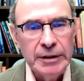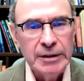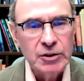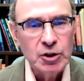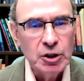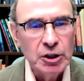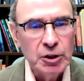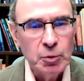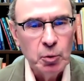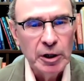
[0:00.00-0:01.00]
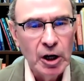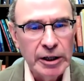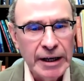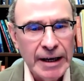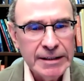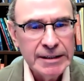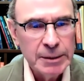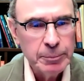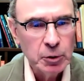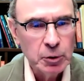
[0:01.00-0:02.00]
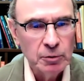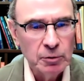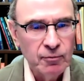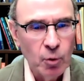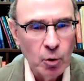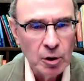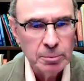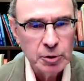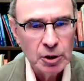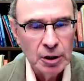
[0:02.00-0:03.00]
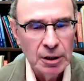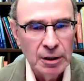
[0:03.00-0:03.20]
is the one on atypical forms